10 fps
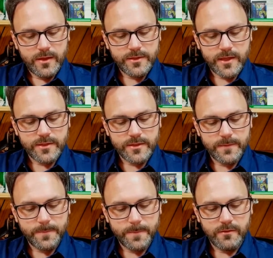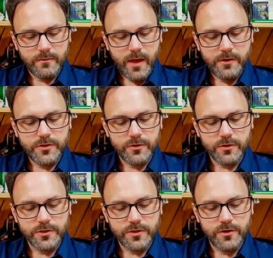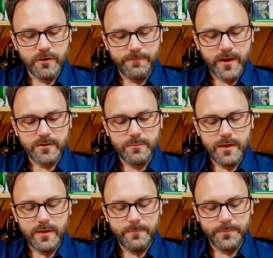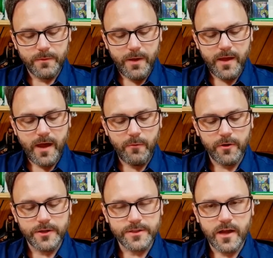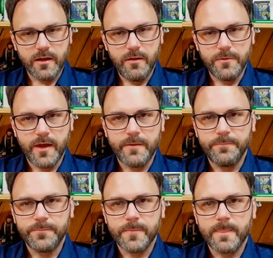he says, how does your concern affect me? My hour has not come yet.